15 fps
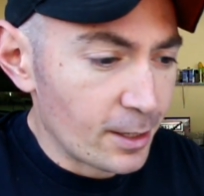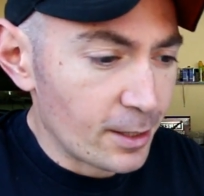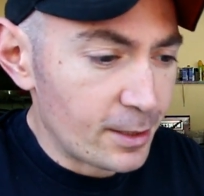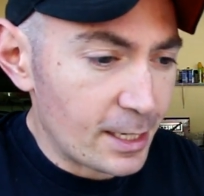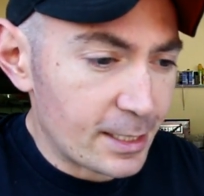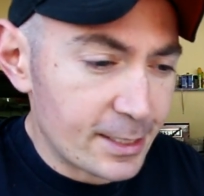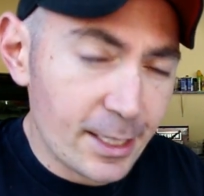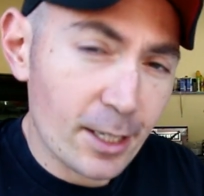the
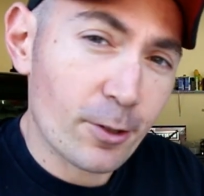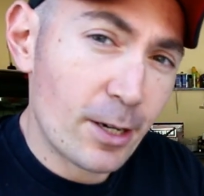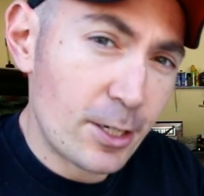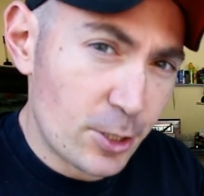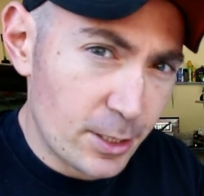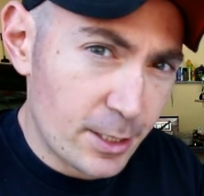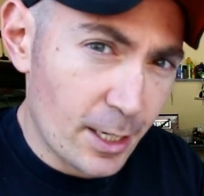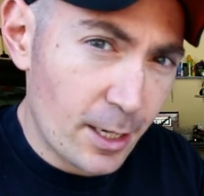
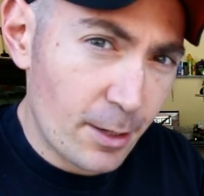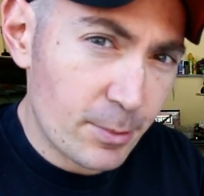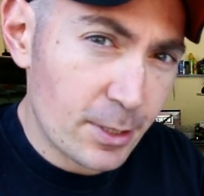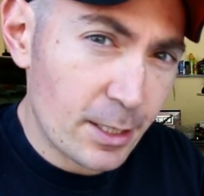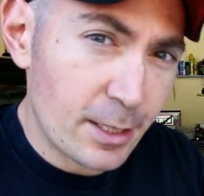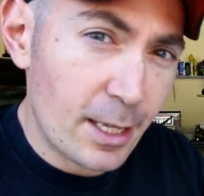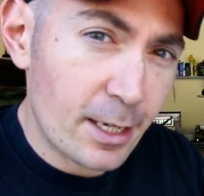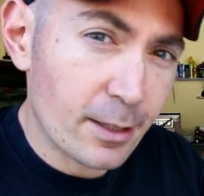acceleration times,
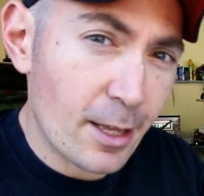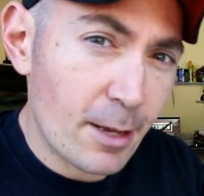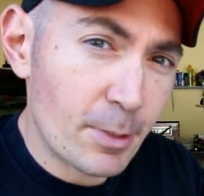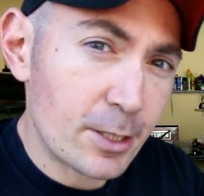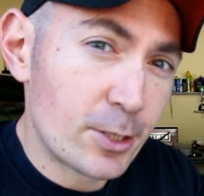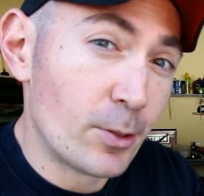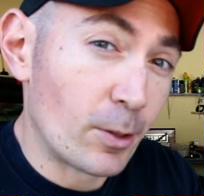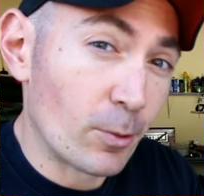and they claim
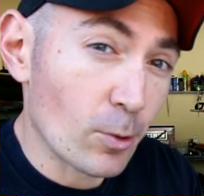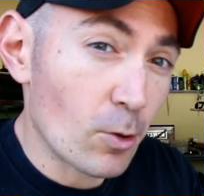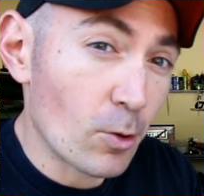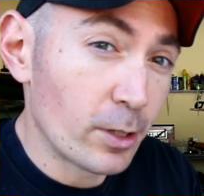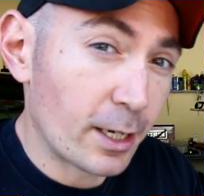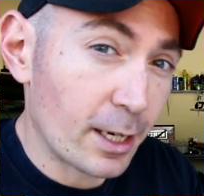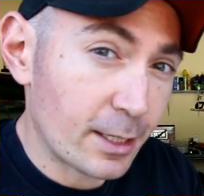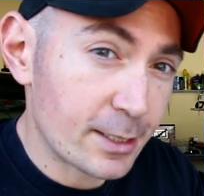that doing
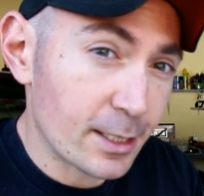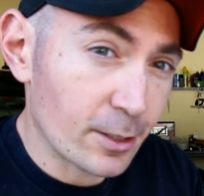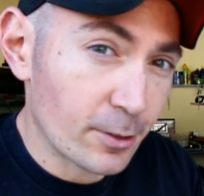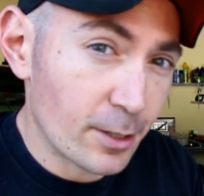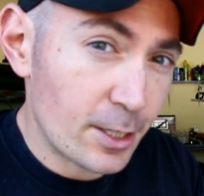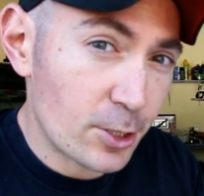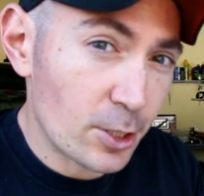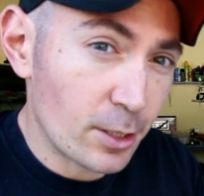rolling
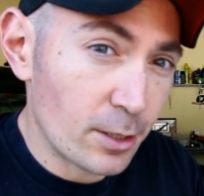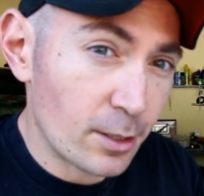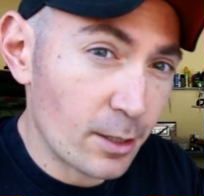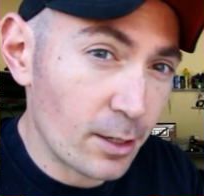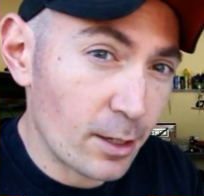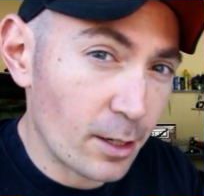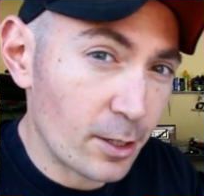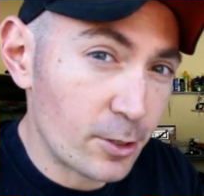acceleration
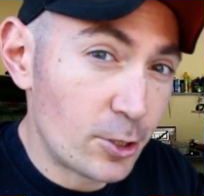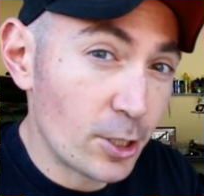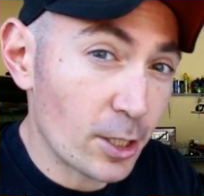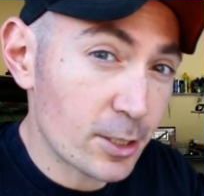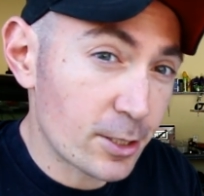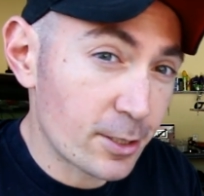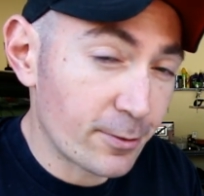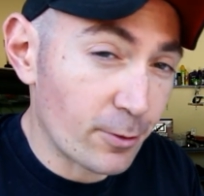
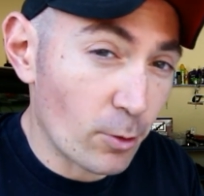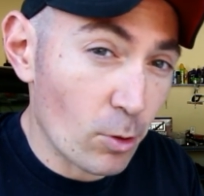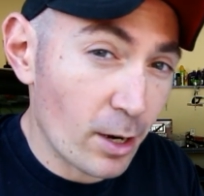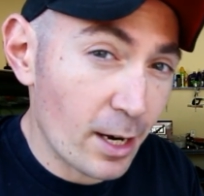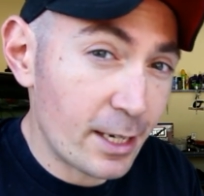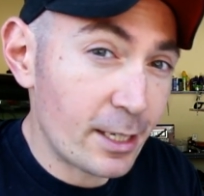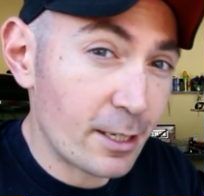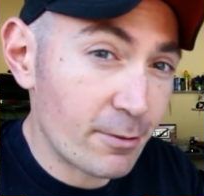adjusts for
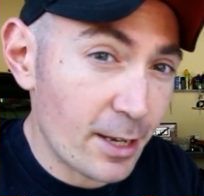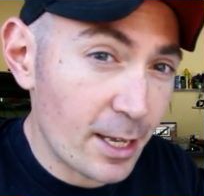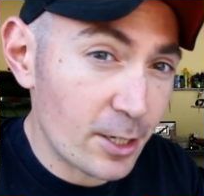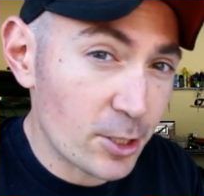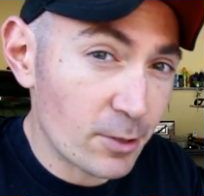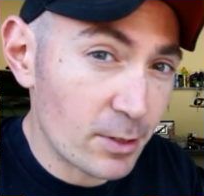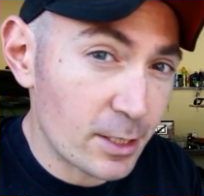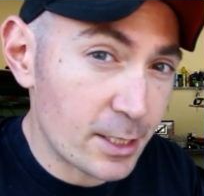any
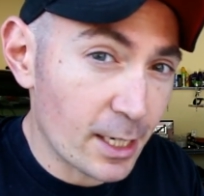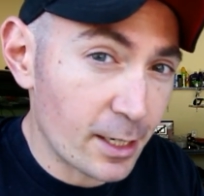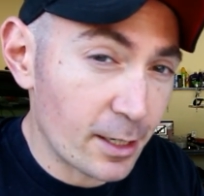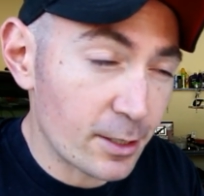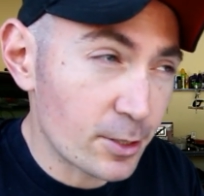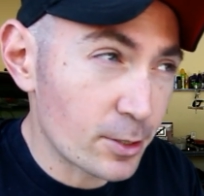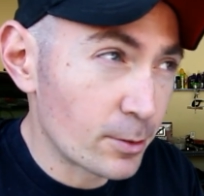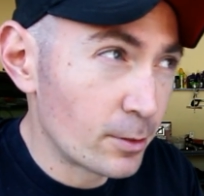advantage of the
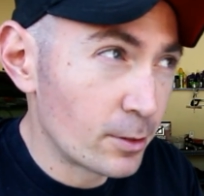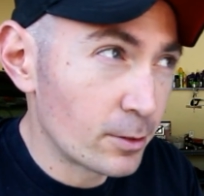tires.